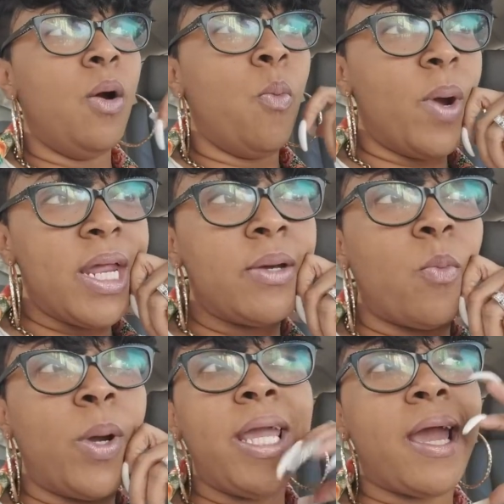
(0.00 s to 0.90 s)
when
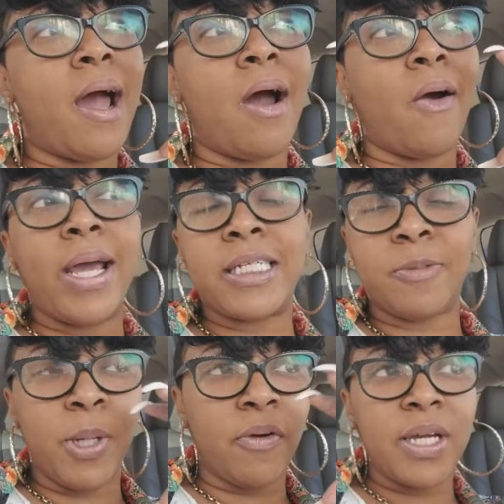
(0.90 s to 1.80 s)
we are
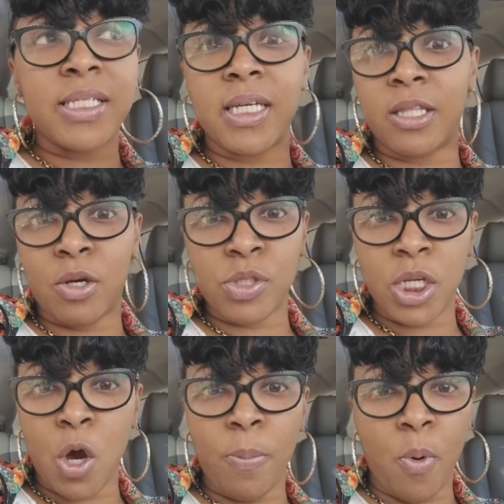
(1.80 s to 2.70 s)
experiencing those
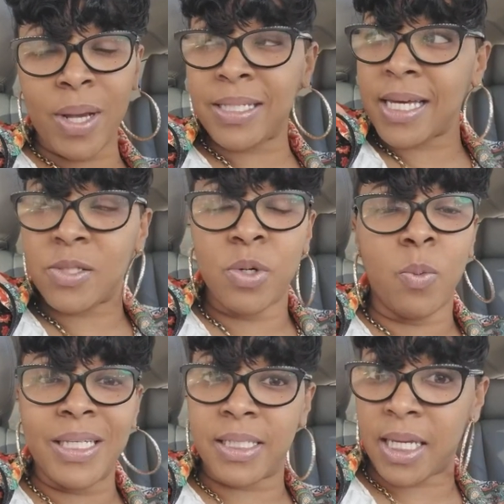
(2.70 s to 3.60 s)
low points, that's
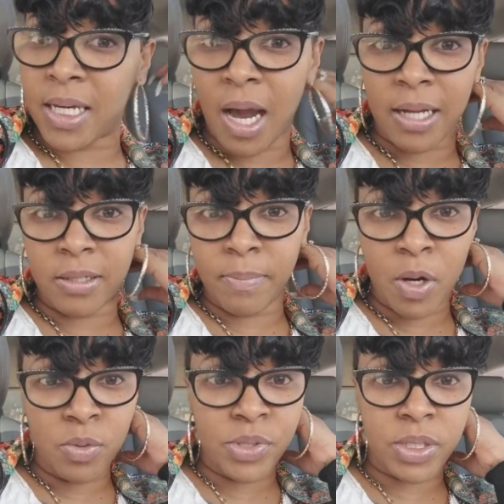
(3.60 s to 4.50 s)
when we seek God the
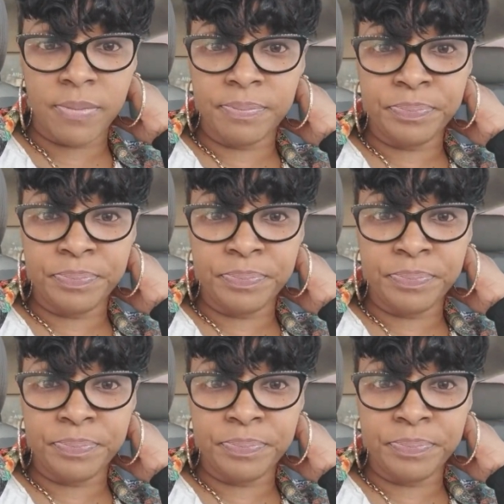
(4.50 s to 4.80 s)
most.